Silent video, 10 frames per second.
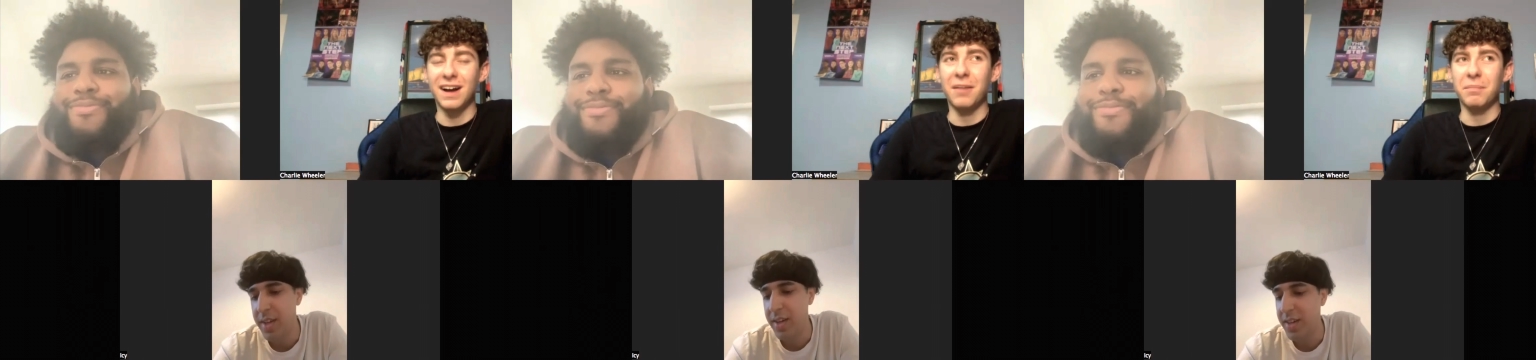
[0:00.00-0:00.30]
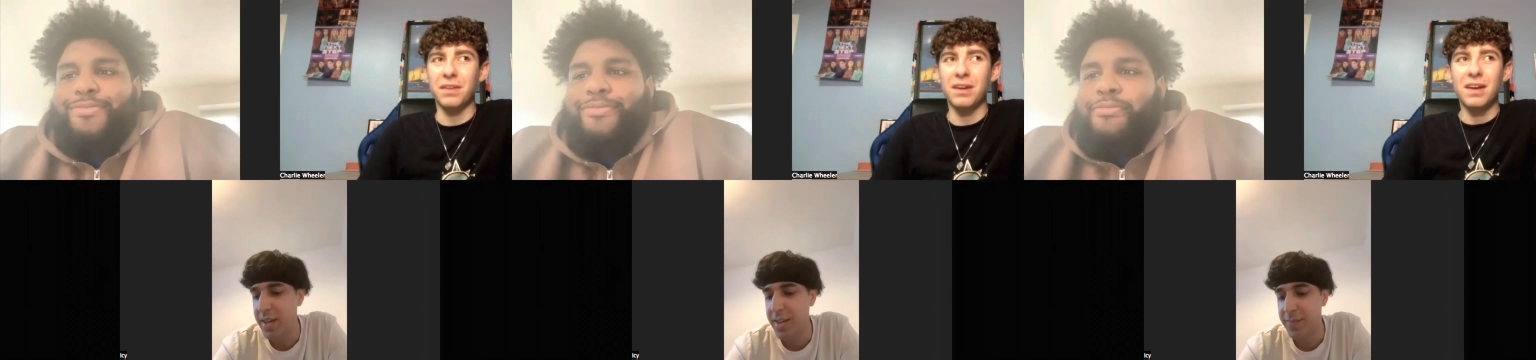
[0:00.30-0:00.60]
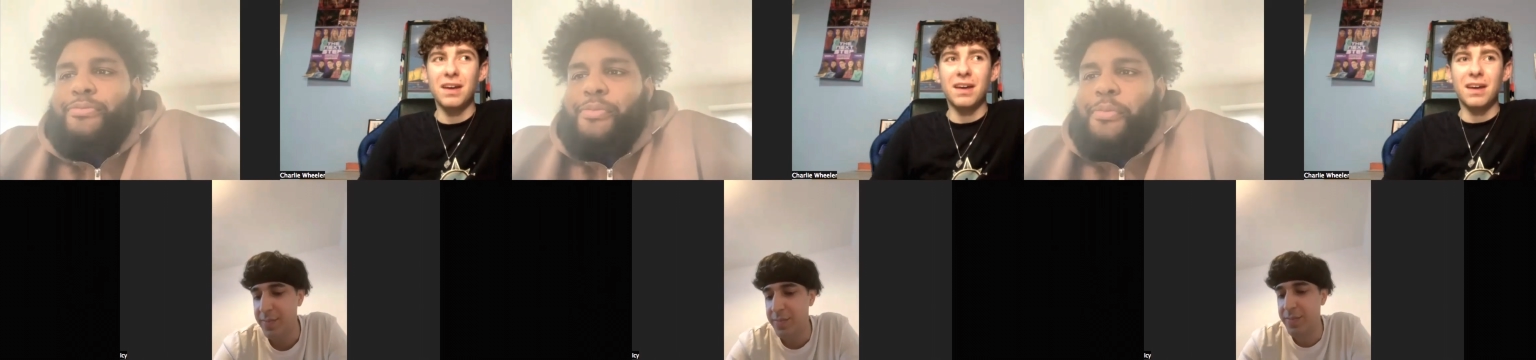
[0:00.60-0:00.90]
Speaker 1: Yeah, um, yeah.
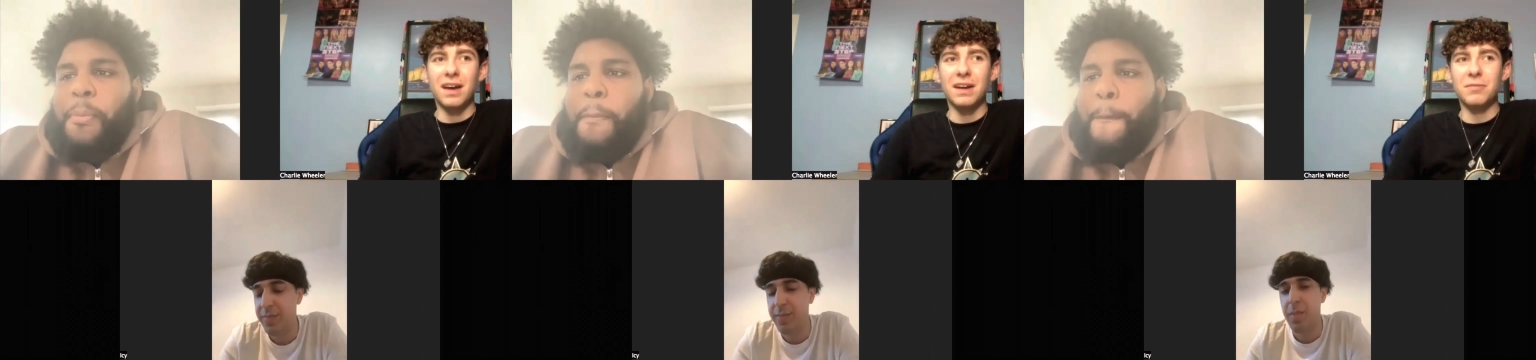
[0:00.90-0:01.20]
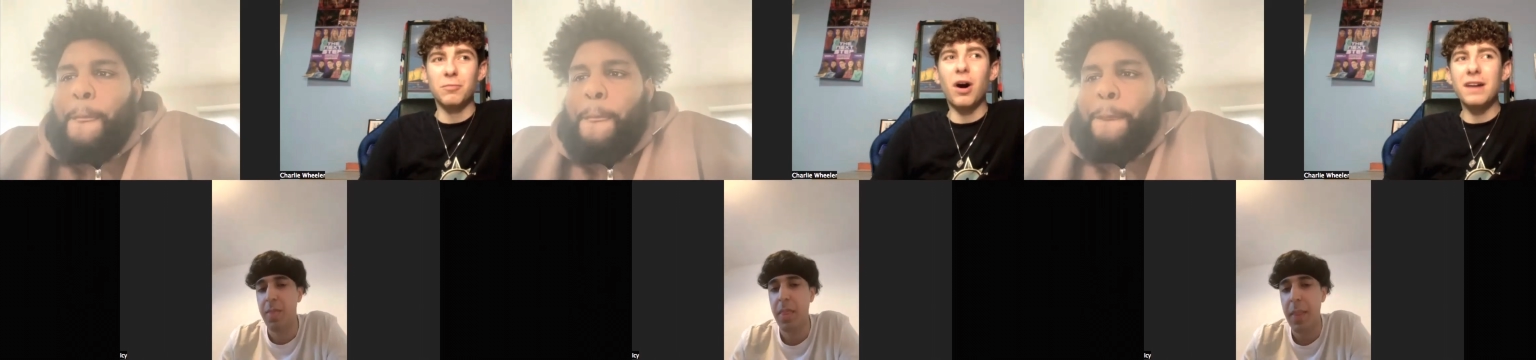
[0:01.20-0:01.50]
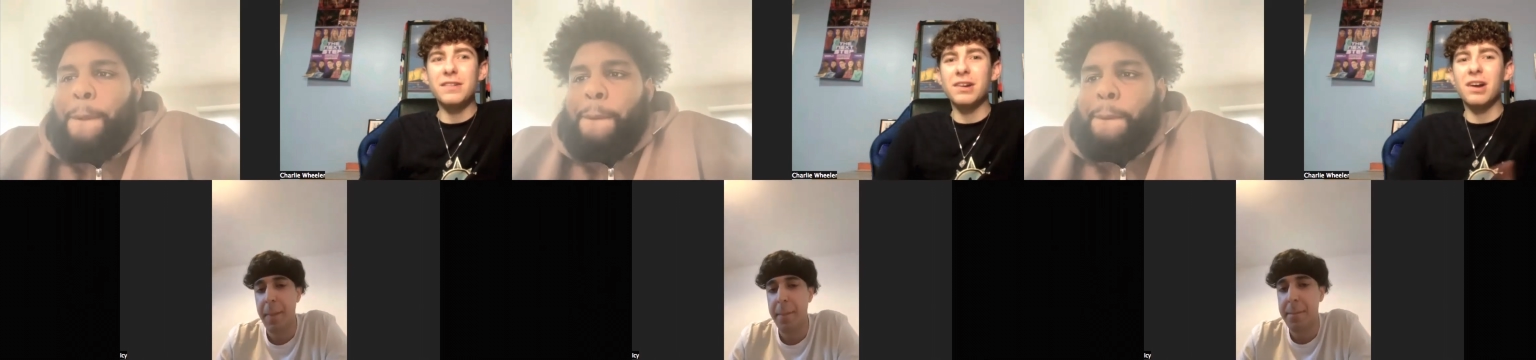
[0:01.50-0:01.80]
And what
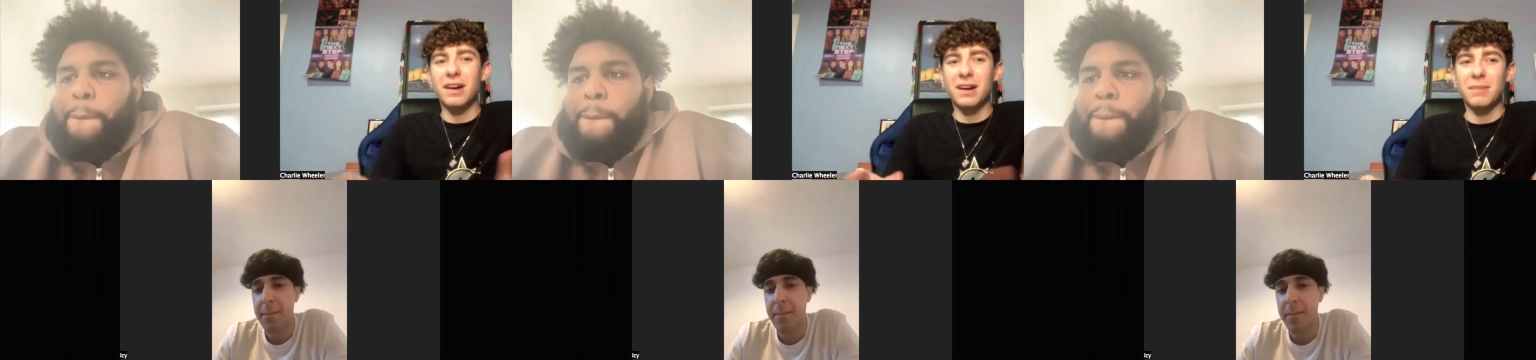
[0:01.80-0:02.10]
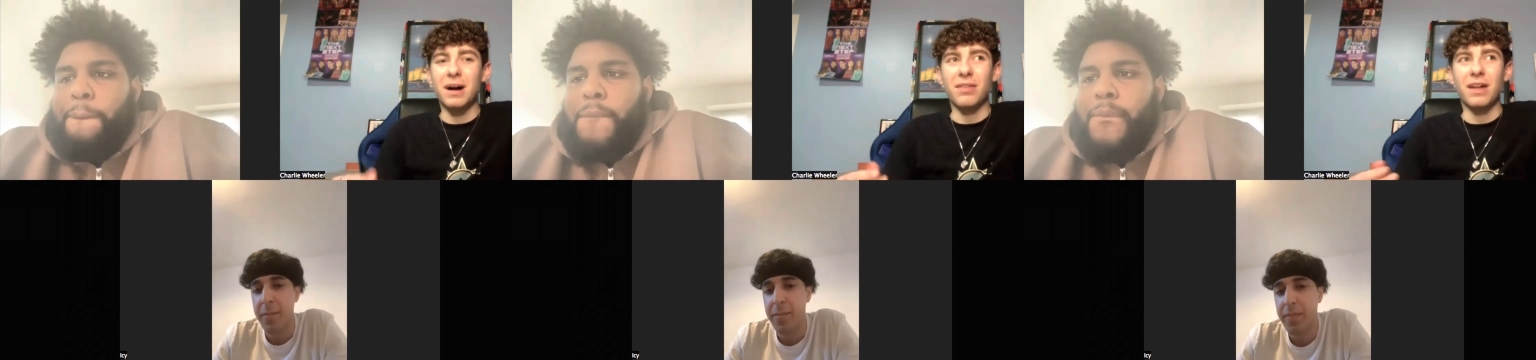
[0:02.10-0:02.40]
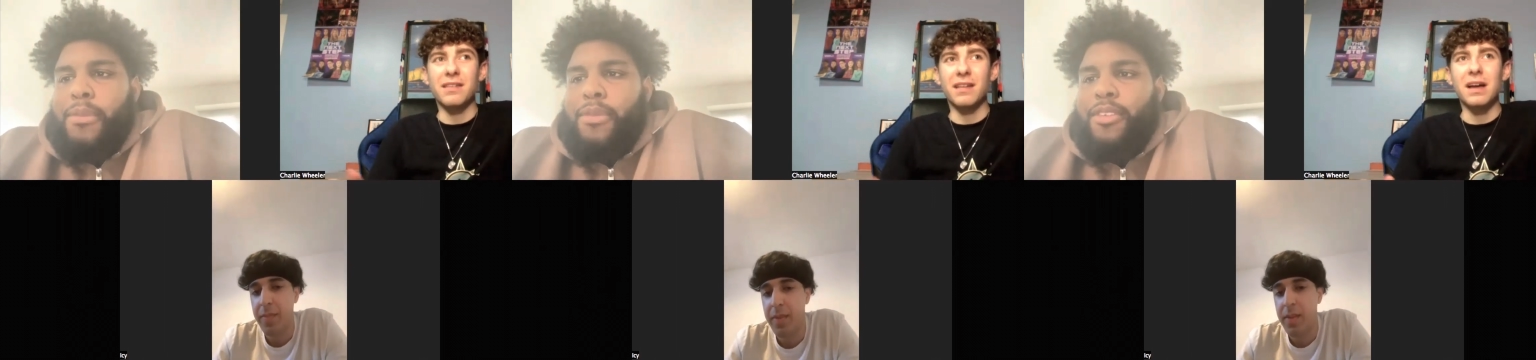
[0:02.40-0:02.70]
I do like about
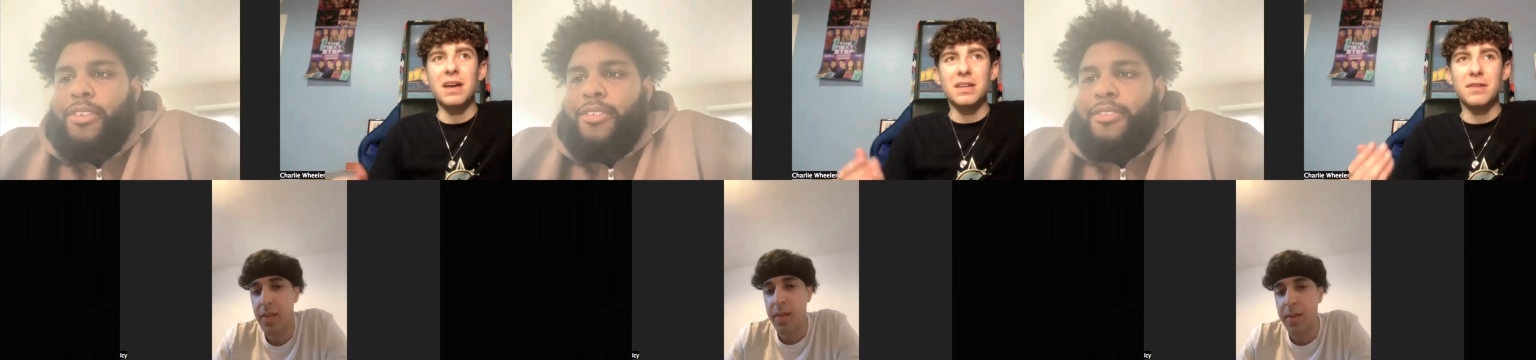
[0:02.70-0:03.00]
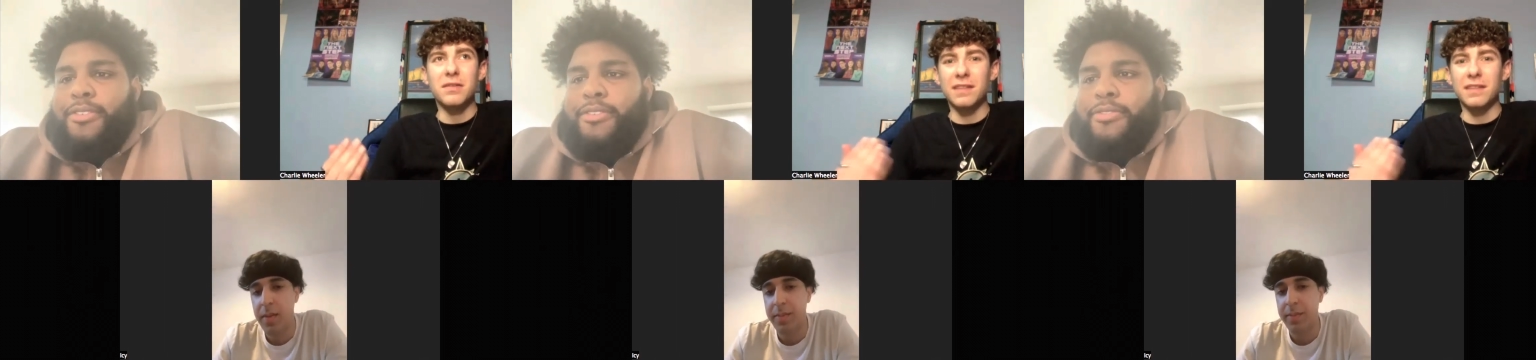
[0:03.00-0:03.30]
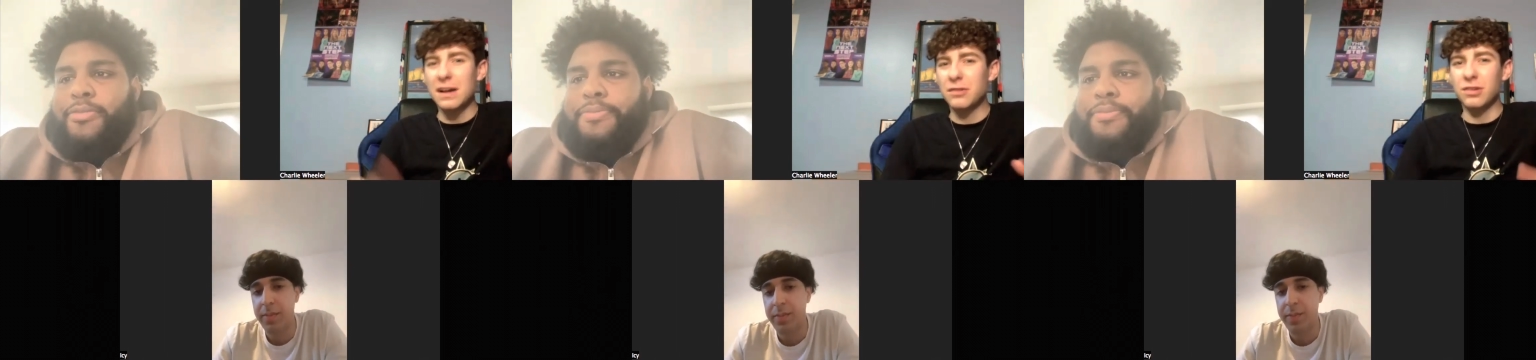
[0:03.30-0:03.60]
that is that you
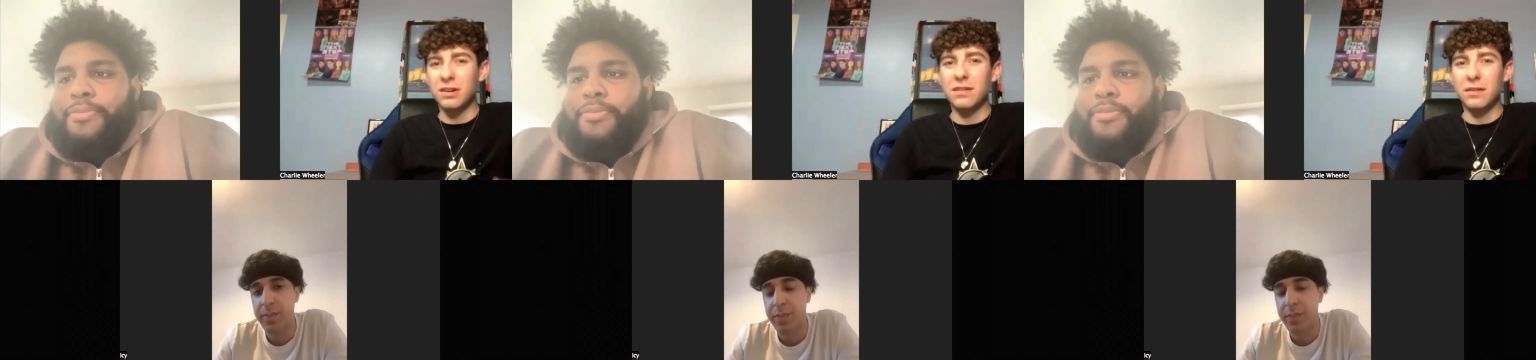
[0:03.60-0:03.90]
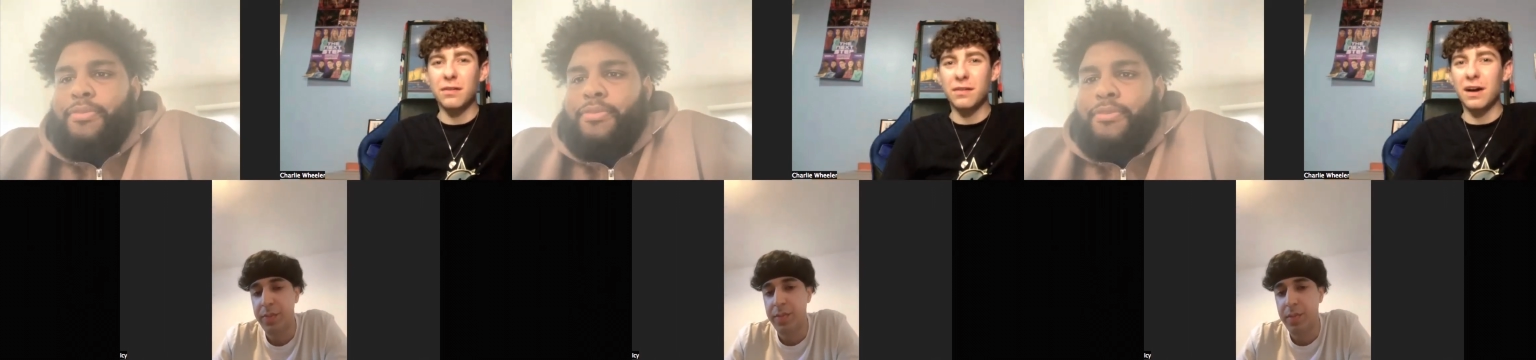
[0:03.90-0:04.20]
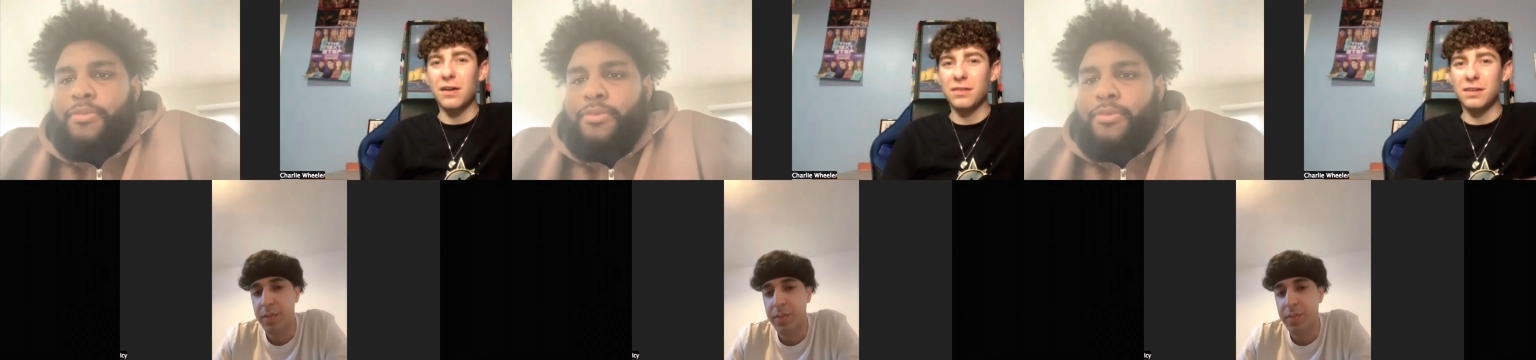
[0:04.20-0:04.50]
stay true to
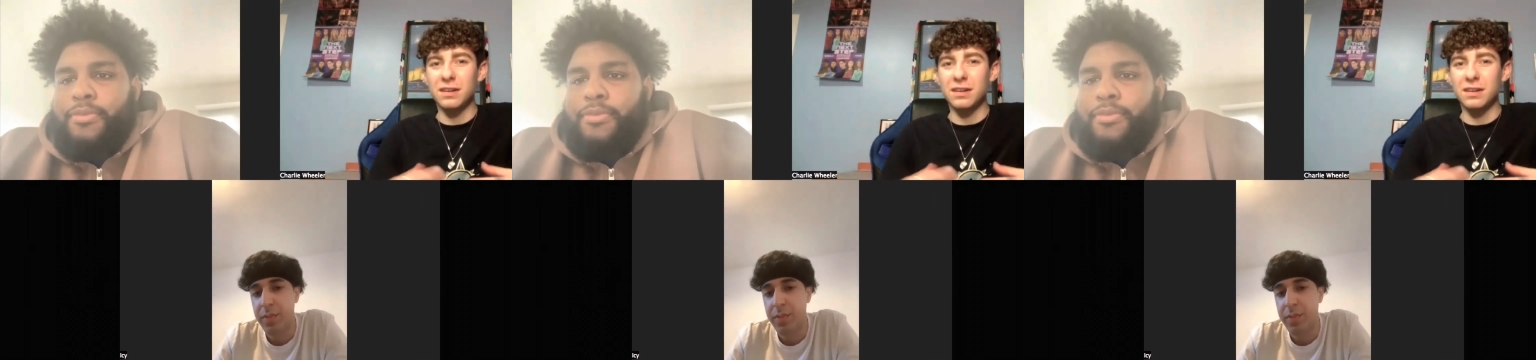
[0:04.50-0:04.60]
yourselves.